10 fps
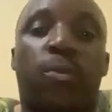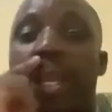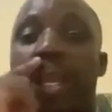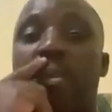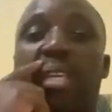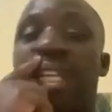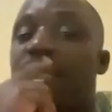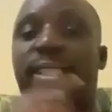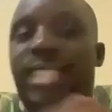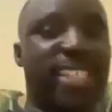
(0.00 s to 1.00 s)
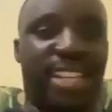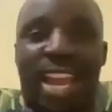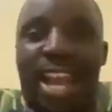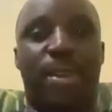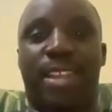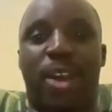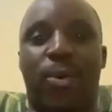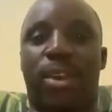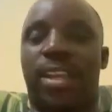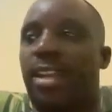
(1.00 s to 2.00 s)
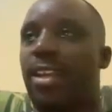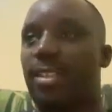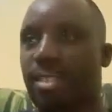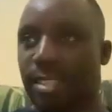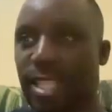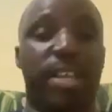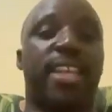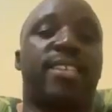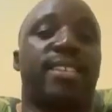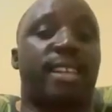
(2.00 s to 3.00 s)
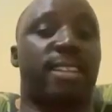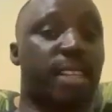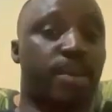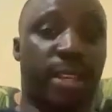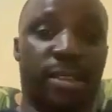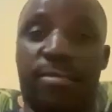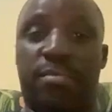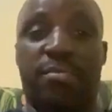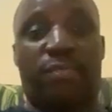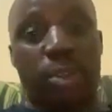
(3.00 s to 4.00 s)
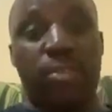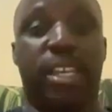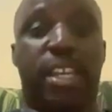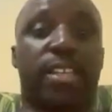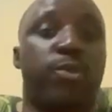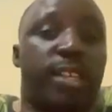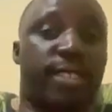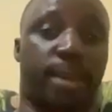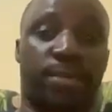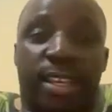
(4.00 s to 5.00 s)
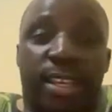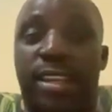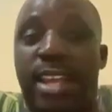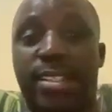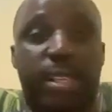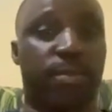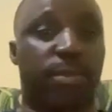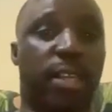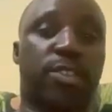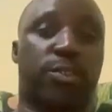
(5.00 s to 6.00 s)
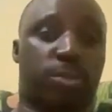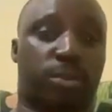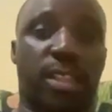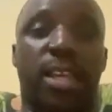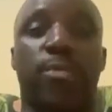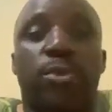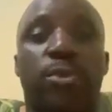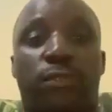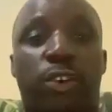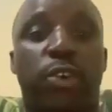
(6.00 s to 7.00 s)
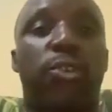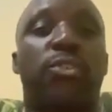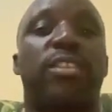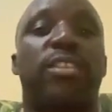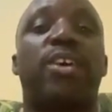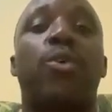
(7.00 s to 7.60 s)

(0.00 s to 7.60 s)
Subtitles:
When it doesn't happen that way, somebody just stands up and feels like doing something and does something together, and before you know, the